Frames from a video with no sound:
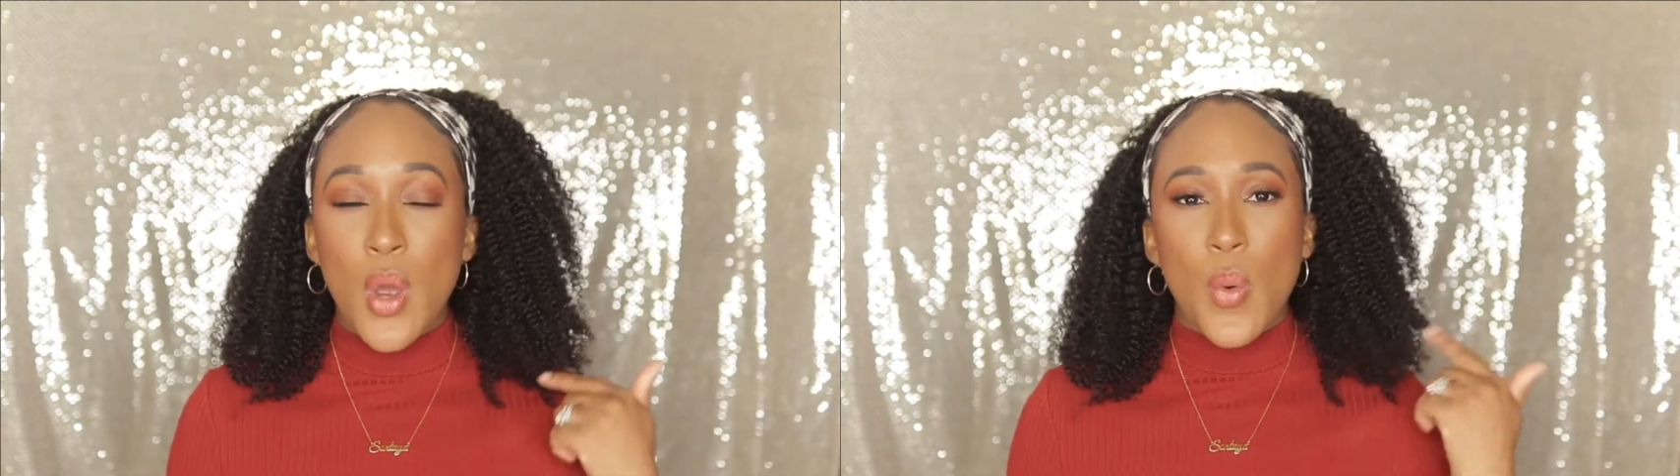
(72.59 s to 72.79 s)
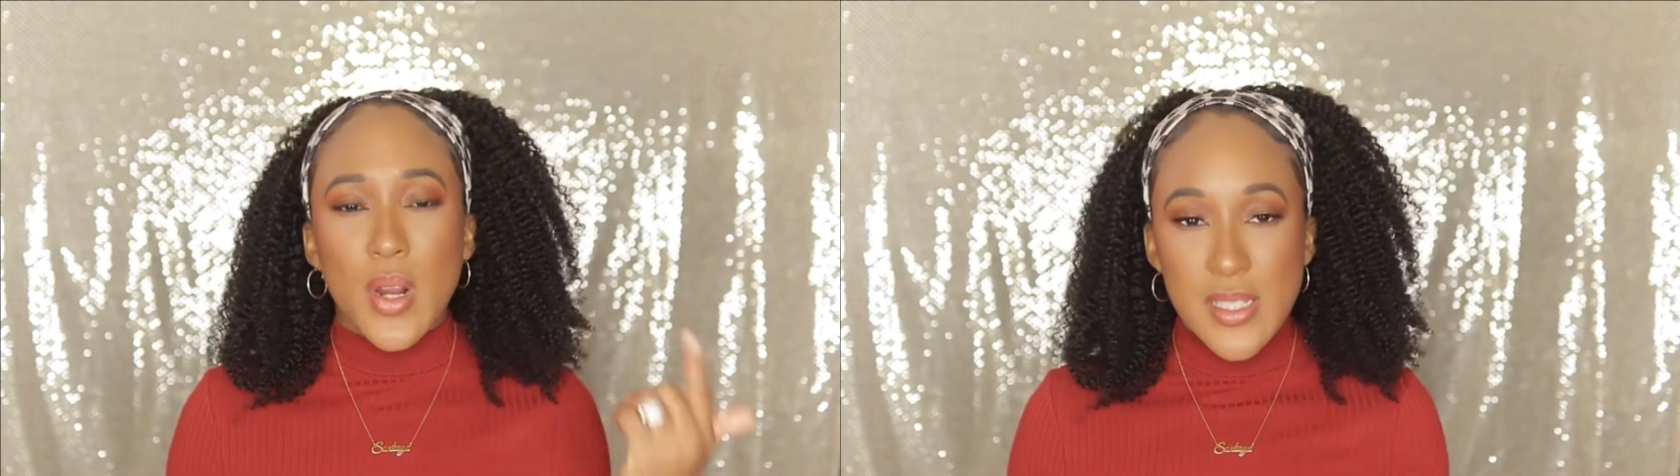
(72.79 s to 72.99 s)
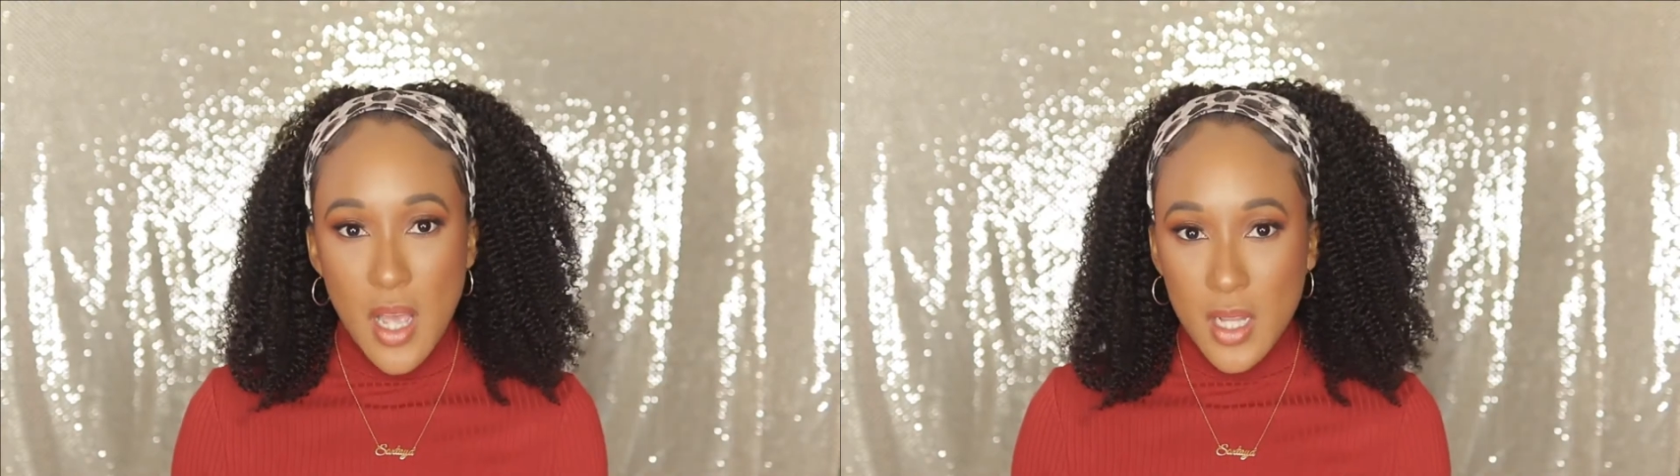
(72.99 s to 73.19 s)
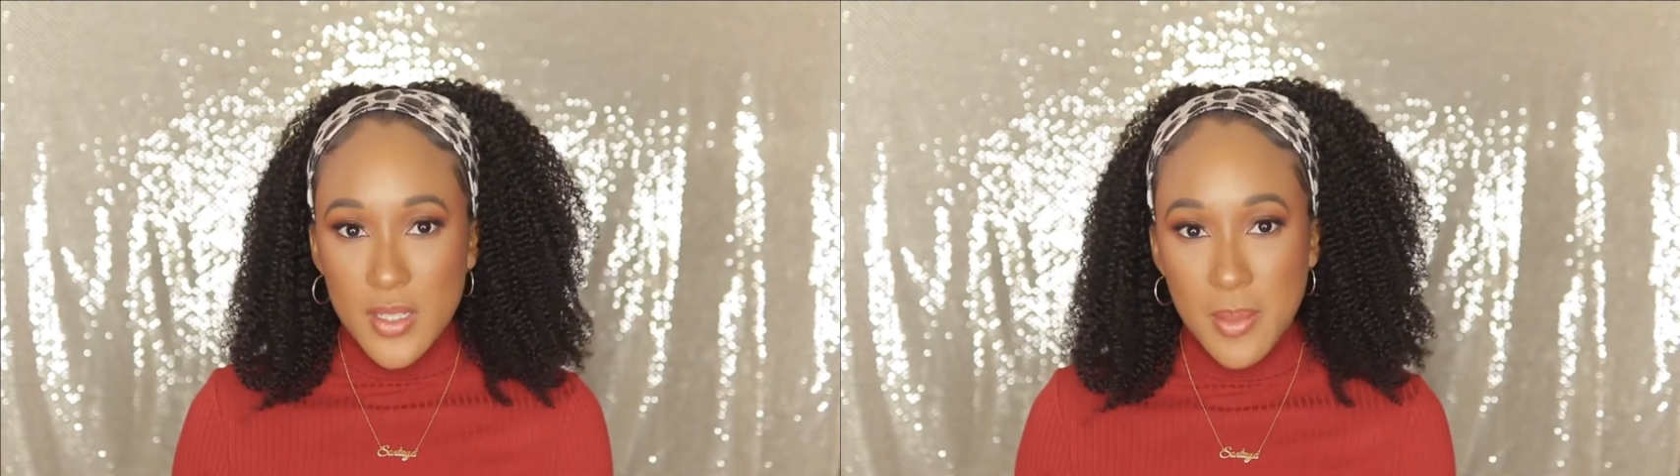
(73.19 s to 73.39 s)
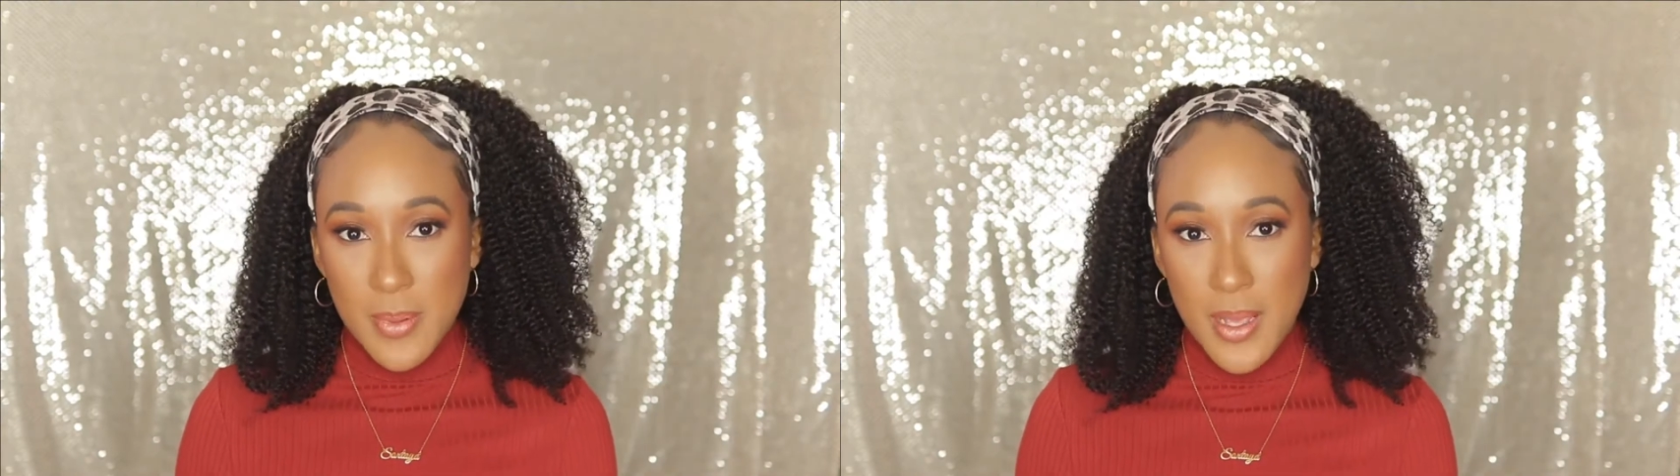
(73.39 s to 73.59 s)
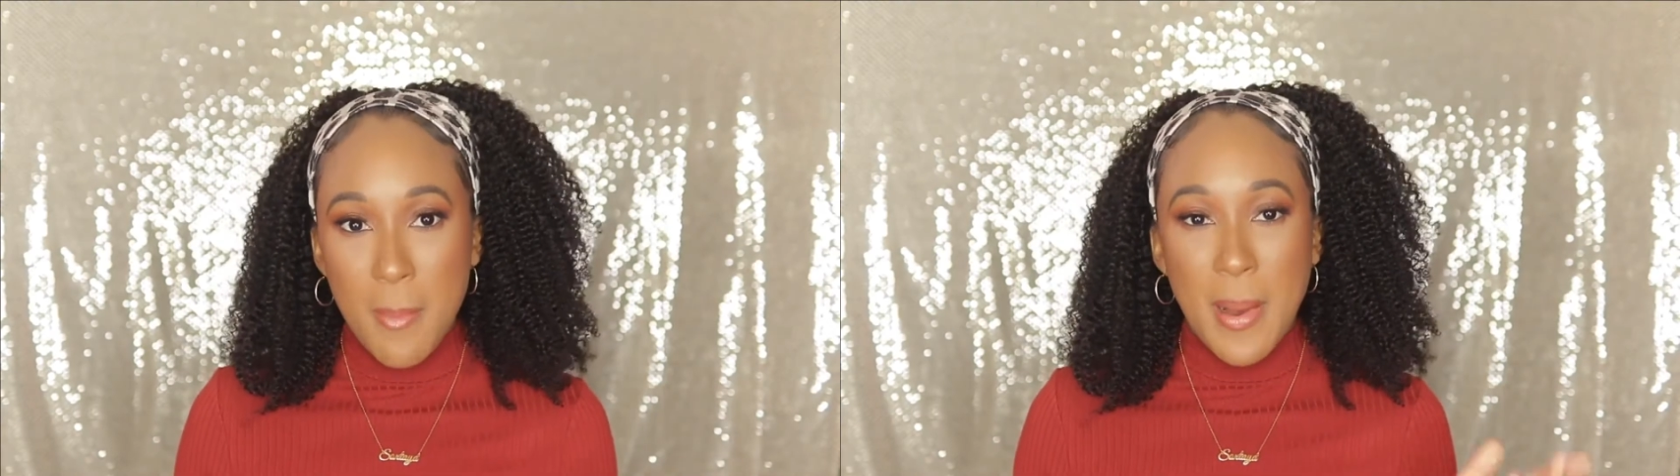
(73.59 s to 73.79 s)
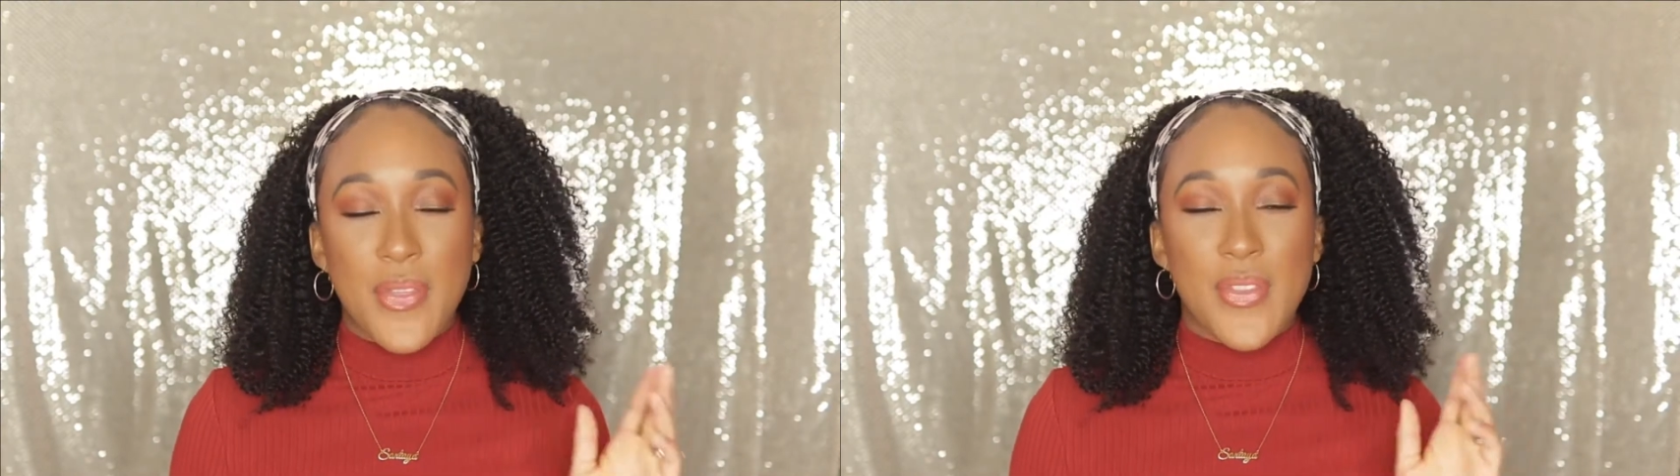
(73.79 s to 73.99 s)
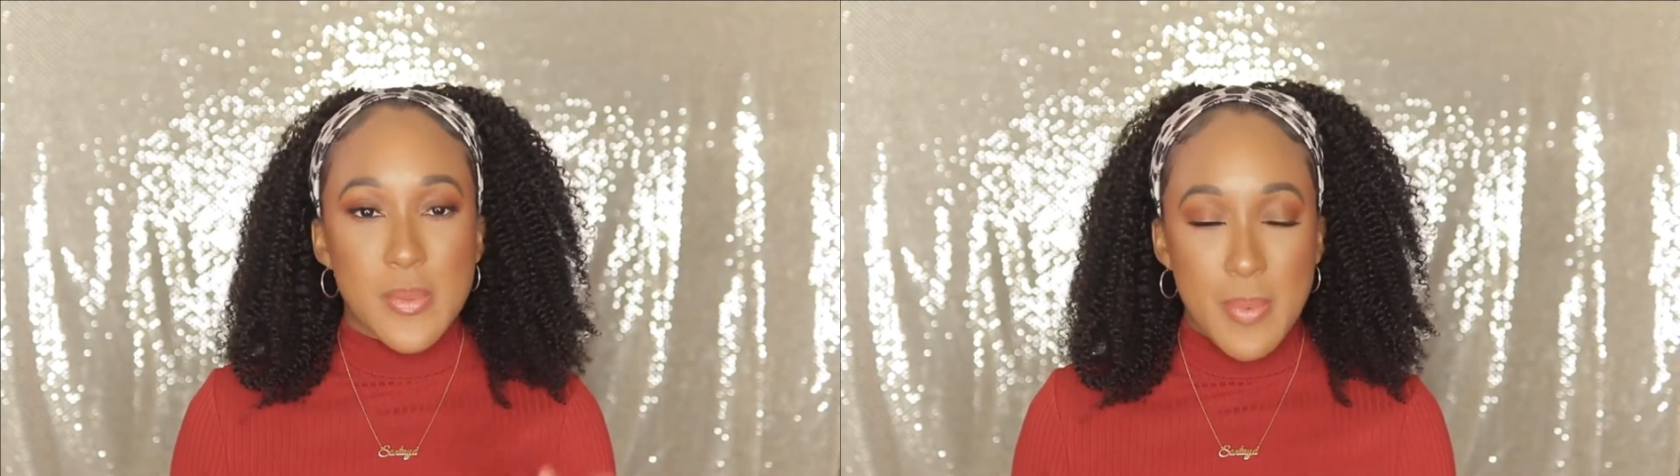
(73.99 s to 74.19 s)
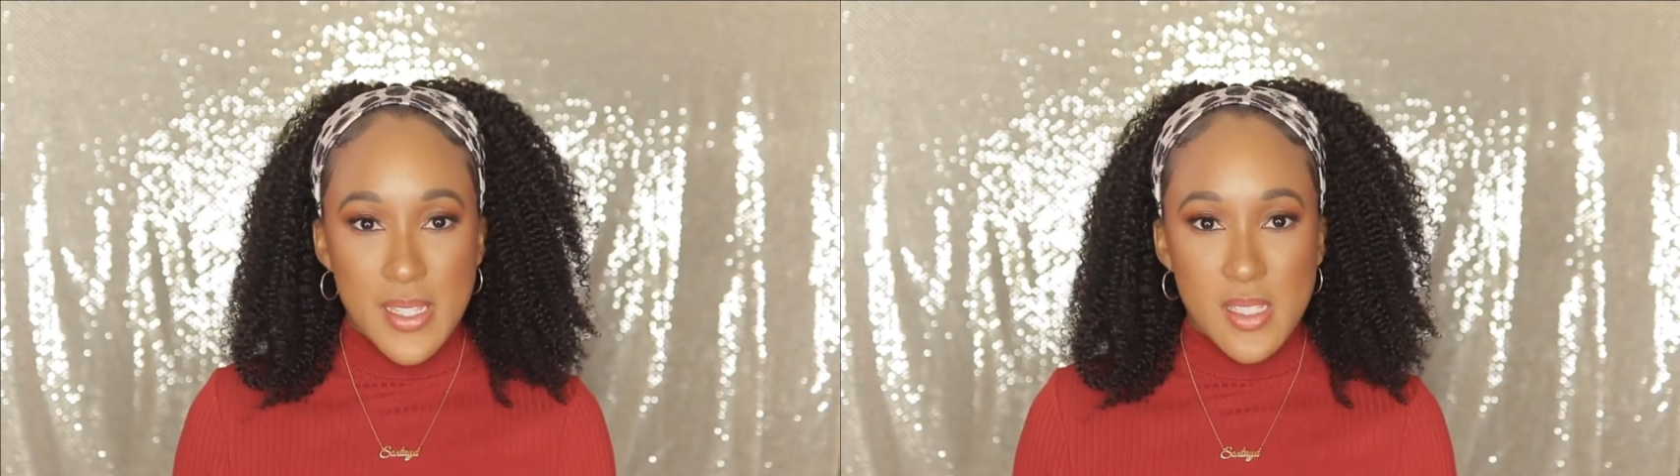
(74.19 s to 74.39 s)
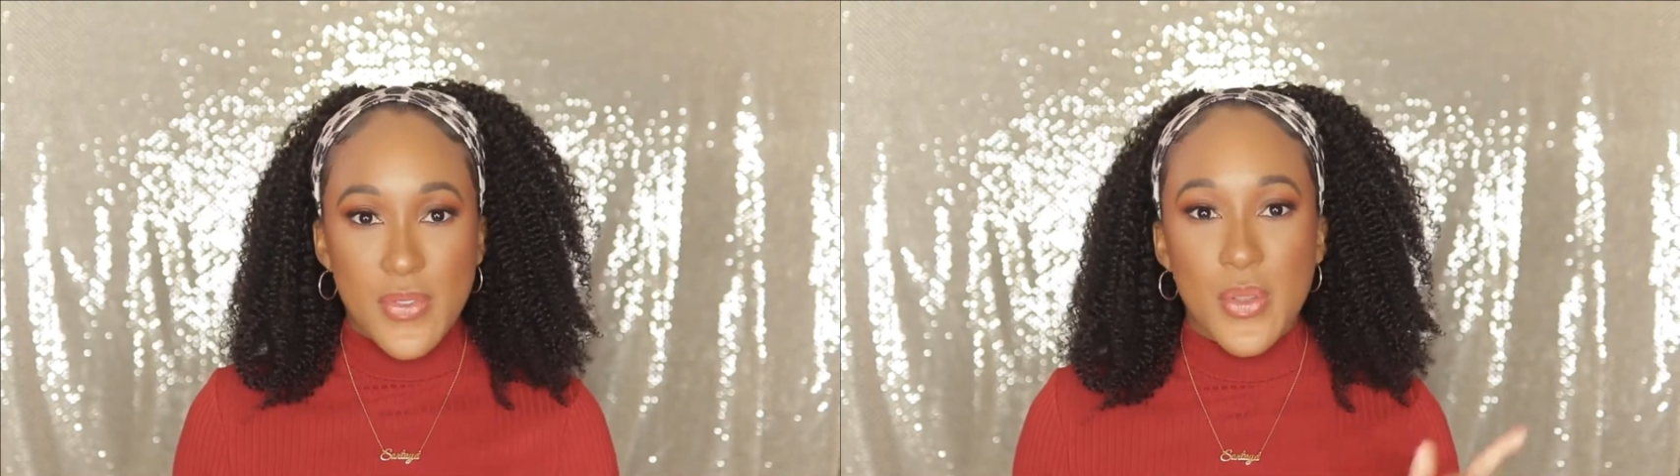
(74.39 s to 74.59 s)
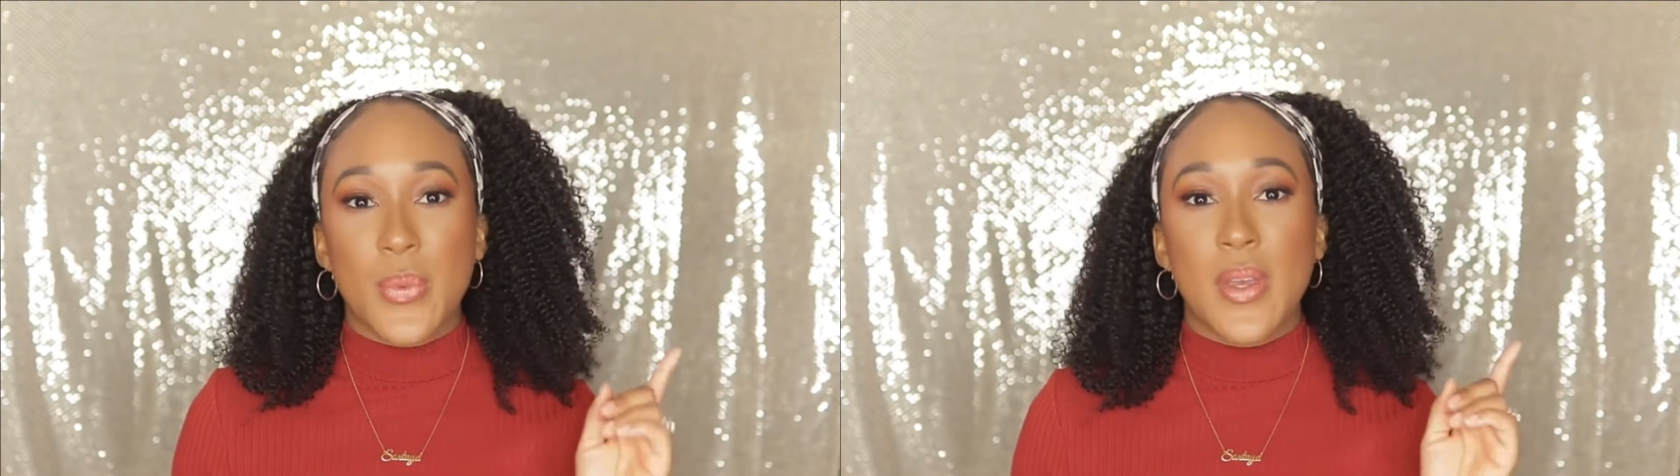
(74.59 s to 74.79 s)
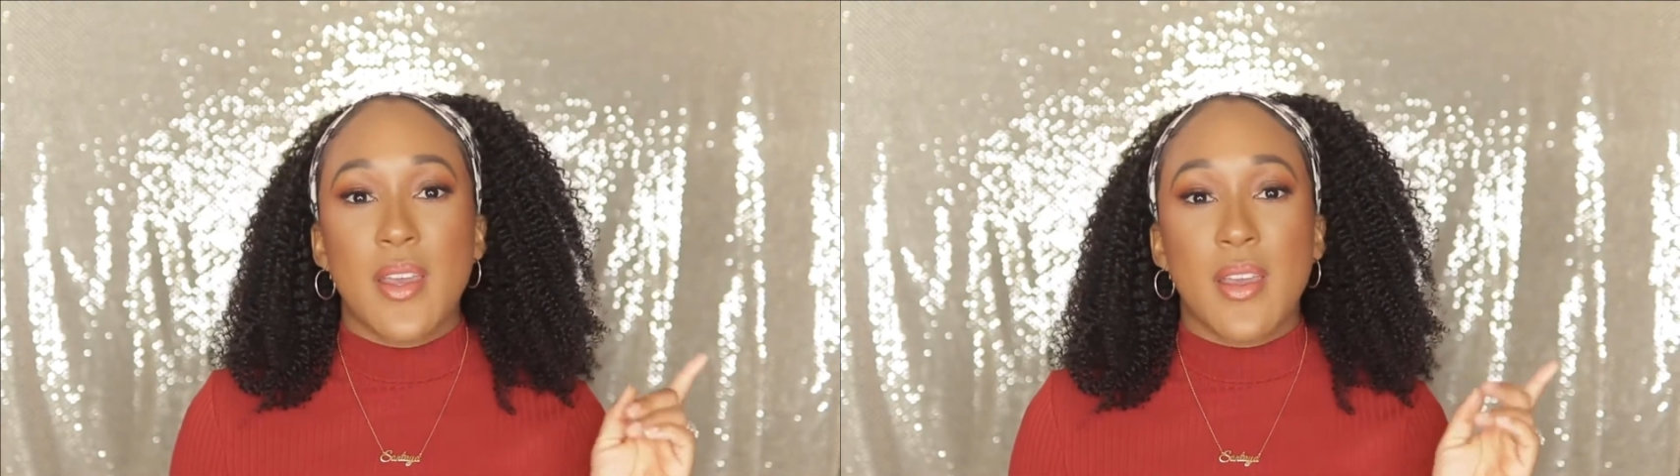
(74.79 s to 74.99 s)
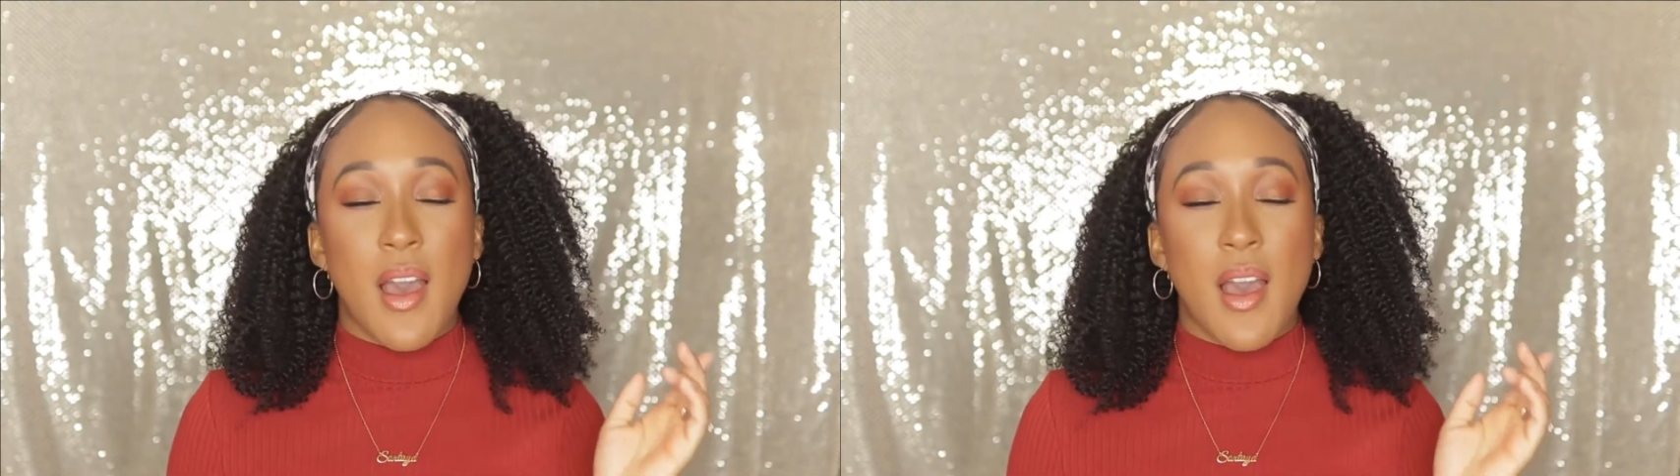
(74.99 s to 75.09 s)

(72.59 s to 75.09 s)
We're gonna talk a little bit about the specs of the wig,